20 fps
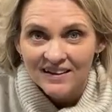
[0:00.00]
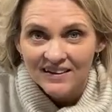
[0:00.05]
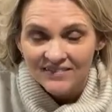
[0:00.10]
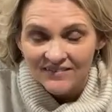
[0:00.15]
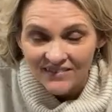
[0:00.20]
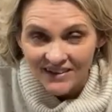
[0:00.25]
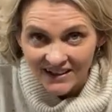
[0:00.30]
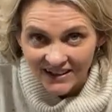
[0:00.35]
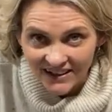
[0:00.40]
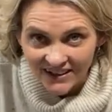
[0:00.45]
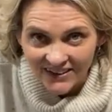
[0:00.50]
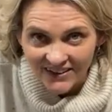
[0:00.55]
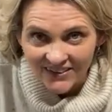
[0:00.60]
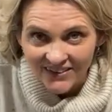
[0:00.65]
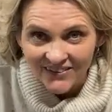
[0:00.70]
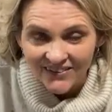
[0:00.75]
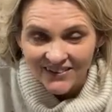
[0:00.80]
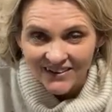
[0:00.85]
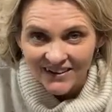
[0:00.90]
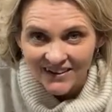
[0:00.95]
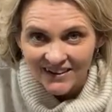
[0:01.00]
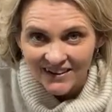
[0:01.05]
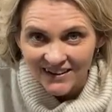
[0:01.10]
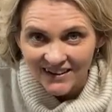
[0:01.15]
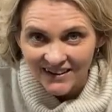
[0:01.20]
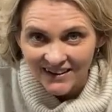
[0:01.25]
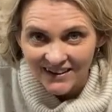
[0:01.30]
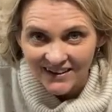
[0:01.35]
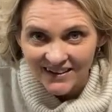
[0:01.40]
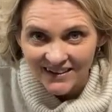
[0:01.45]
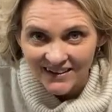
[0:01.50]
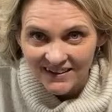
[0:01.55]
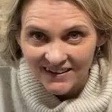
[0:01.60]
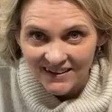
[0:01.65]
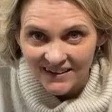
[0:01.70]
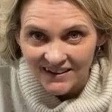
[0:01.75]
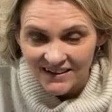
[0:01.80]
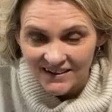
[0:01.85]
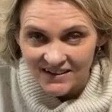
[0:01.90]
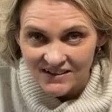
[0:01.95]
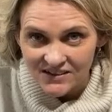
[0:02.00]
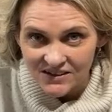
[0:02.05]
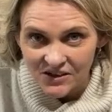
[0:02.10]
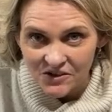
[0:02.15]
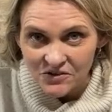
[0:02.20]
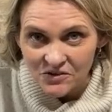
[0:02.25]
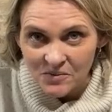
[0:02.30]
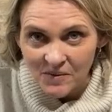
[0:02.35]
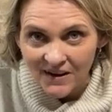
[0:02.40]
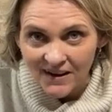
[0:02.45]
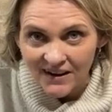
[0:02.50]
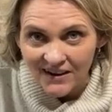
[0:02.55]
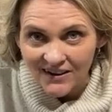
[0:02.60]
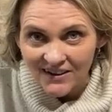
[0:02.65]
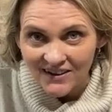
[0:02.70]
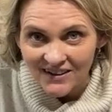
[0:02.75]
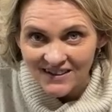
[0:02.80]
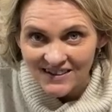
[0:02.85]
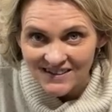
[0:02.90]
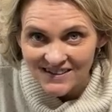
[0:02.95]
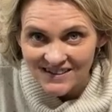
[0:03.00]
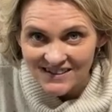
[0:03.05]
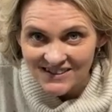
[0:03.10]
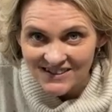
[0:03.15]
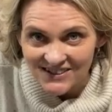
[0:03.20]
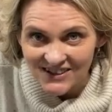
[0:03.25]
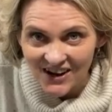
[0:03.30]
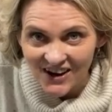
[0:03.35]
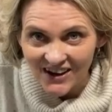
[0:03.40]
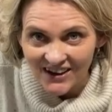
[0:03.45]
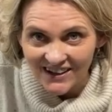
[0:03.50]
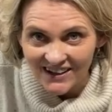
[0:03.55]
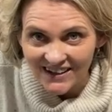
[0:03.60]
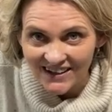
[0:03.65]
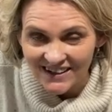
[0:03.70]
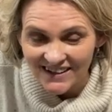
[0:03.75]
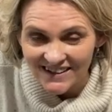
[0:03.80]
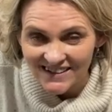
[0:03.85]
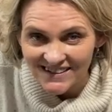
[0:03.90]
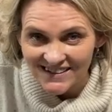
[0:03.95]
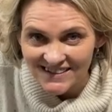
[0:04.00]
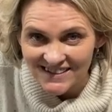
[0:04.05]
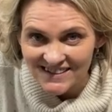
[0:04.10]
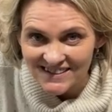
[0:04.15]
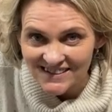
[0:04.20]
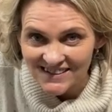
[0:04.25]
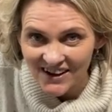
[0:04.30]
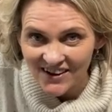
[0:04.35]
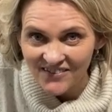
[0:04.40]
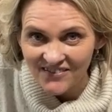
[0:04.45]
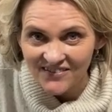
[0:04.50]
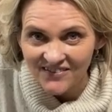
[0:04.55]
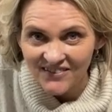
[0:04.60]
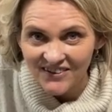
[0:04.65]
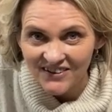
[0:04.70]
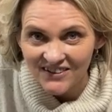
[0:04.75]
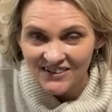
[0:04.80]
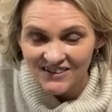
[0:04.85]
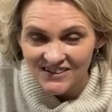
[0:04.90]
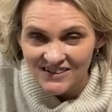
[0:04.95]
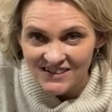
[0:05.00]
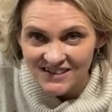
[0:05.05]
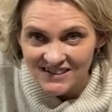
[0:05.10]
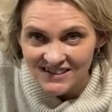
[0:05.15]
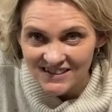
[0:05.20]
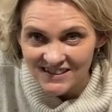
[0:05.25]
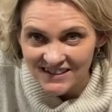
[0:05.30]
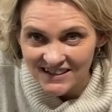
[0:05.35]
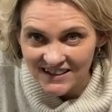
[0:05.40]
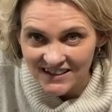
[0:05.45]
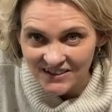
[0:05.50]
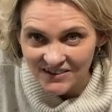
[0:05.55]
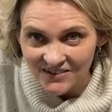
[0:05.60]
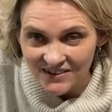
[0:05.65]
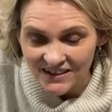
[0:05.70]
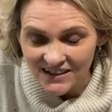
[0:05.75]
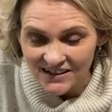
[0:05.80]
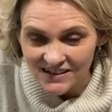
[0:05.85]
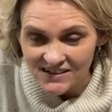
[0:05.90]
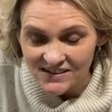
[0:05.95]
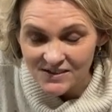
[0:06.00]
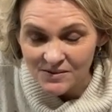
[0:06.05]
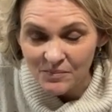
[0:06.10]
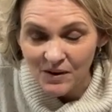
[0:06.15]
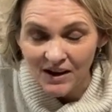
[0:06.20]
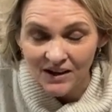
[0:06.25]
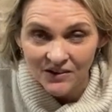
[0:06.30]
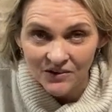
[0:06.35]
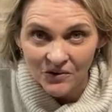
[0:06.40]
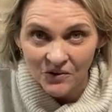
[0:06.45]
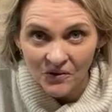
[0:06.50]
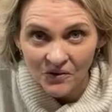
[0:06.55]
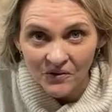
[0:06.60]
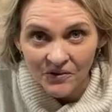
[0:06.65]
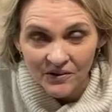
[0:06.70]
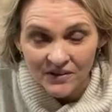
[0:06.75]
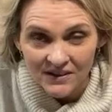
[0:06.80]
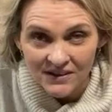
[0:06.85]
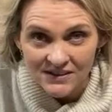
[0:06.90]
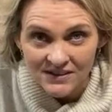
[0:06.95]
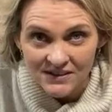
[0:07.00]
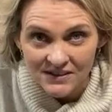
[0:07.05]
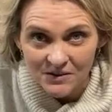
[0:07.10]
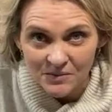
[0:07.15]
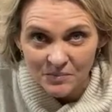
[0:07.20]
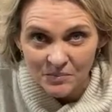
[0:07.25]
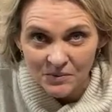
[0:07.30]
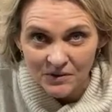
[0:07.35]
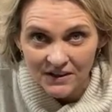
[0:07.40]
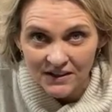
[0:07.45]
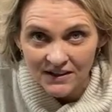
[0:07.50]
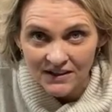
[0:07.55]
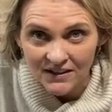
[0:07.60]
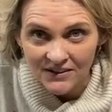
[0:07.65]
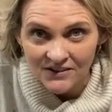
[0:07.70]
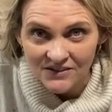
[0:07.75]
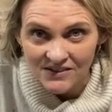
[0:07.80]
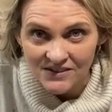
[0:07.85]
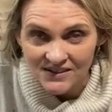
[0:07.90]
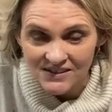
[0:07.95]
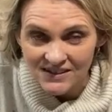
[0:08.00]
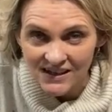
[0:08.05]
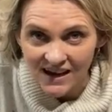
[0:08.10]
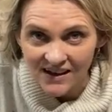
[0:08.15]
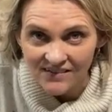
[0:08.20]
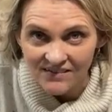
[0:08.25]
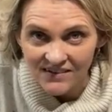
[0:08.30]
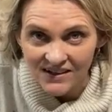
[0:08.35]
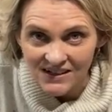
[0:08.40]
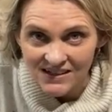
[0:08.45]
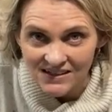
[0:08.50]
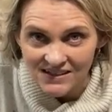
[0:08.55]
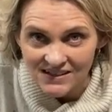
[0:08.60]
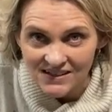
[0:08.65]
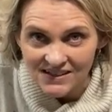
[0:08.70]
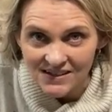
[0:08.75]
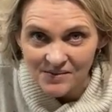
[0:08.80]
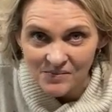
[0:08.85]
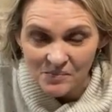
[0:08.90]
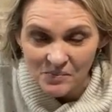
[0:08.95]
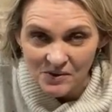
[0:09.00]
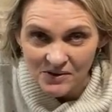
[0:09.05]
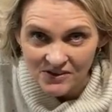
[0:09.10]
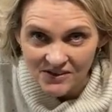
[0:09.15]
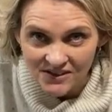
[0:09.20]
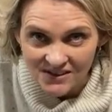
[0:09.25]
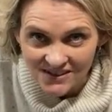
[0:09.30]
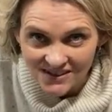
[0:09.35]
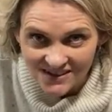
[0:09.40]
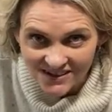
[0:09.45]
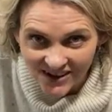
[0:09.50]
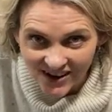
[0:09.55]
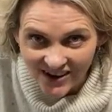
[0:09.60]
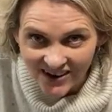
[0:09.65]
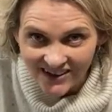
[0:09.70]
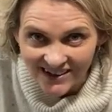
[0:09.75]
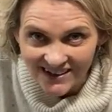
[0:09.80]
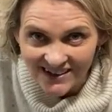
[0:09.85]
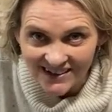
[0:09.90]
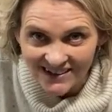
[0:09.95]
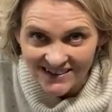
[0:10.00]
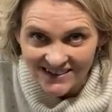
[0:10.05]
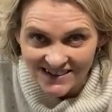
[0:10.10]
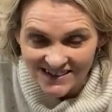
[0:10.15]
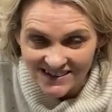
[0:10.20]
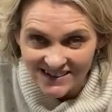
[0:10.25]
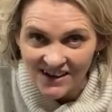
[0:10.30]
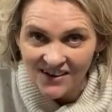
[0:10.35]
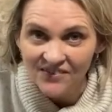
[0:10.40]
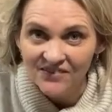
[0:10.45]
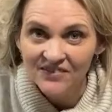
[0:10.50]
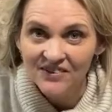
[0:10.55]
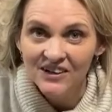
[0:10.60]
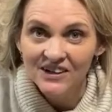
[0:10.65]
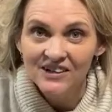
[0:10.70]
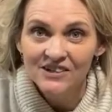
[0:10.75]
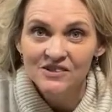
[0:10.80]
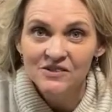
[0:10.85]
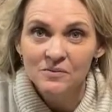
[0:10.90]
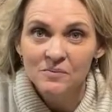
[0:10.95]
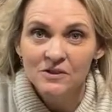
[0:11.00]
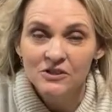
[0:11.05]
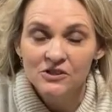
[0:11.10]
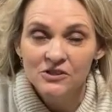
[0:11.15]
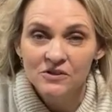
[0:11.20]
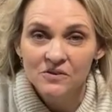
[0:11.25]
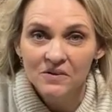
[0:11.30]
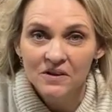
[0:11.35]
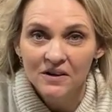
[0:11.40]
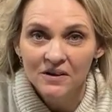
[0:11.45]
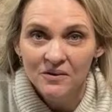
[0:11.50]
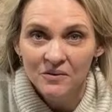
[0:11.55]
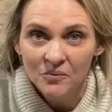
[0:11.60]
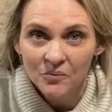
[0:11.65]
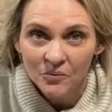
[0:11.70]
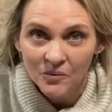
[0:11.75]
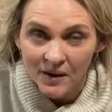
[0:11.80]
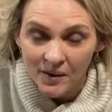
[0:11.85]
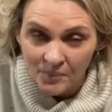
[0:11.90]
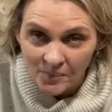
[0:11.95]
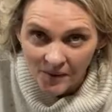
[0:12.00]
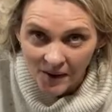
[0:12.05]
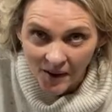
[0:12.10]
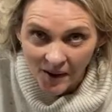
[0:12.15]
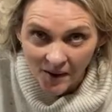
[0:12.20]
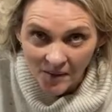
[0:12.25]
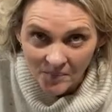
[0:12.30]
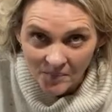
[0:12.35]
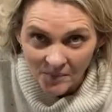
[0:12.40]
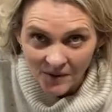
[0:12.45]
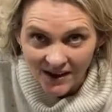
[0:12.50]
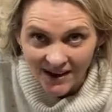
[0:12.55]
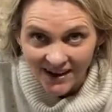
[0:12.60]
video in the Sewspire Stocking Stuffers series. My goal is to bring you 7 simple stocking stuffers which you can whip up